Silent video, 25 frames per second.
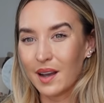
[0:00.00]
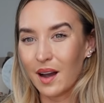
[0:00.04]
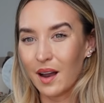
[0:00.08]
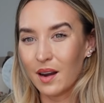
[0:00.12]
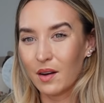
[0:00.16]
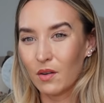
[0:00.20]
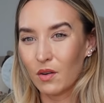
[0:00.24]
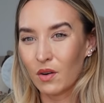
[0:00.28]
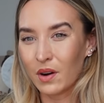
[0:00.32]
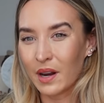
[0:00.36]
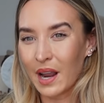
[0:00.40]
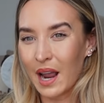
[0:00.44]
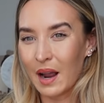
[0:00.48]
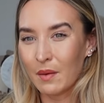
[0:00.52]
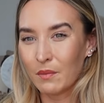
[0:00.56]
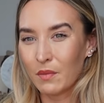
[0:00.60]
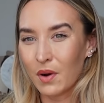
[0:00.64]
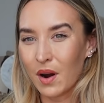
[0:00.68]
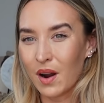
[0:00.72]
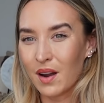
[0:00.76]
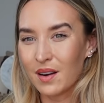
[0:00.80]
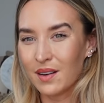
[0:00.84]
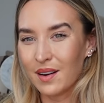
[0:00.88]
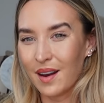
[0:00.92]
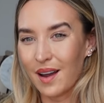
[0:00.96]
colour on
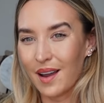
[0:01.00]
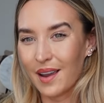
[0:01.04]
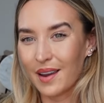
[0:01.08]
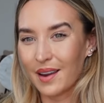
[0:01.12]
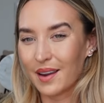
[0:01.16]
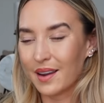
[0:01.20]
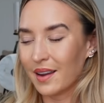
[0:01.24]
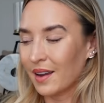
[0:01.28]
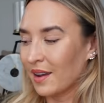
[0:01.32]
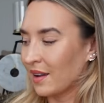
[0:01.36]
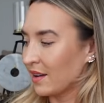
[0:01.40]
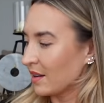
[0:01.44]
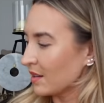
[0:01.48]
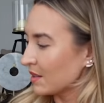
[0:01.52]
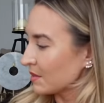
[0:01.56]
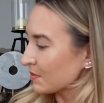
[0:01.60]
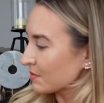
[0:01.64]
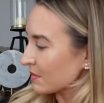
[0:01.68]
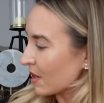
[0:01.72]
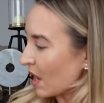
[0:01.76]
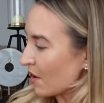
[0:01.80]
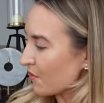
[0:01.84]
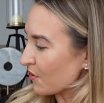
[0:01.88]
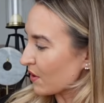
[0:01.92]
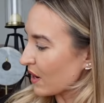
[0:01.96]
camera. Like,
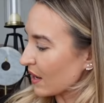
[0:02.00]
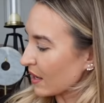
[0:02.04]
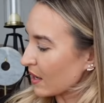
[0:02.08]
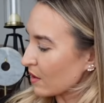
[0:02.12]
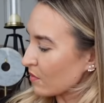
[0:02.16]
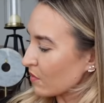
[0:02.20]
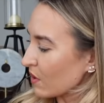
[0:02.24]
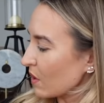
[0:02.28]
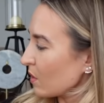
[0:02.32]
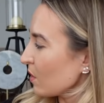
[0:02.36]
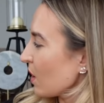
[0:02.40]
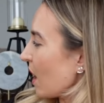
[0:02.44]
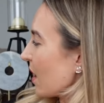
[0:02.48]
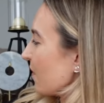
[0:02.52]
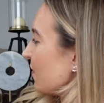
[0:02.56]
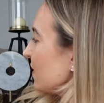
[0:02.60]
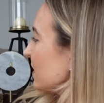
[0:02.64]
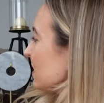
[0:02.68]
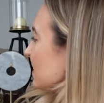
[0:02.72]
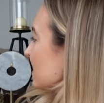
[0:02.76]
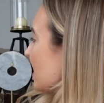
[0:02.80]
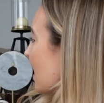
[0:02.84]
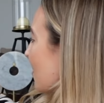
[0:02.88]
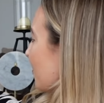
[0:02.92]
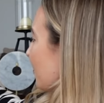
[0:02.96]
I feel like in real life
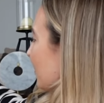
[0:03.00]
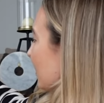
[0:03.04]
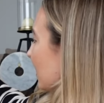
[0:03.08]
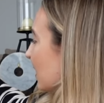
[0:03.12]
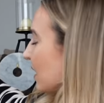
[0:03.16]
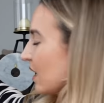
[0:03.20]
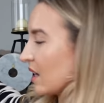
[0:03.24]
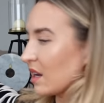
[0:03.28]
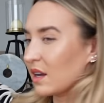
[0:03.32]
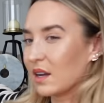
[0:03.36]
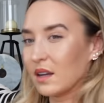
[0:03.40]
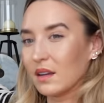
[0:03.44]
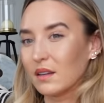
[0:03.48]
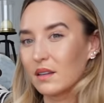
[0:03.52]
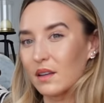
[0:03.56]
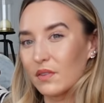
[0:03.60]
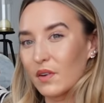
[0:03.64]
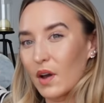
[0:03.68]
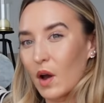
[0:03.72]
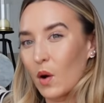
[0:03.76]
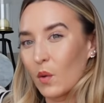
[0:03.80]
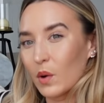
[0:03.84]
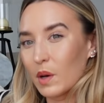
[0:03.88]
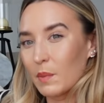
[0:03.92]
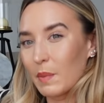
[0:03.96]
it's definitely, if
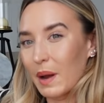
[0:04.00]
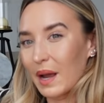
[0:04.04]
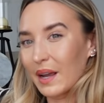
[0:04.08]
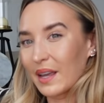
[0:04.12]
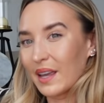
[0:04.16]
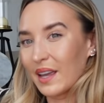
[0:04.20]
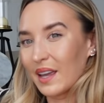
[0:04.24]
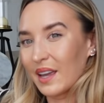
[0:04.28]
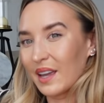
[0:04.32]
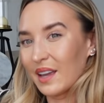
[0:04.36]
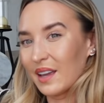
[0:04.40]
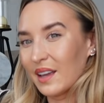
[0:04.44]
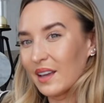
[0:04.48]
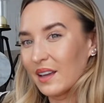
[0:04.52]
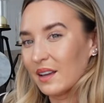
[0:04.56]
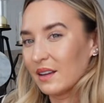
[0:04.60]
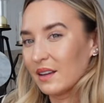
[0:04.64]
I hold it back here,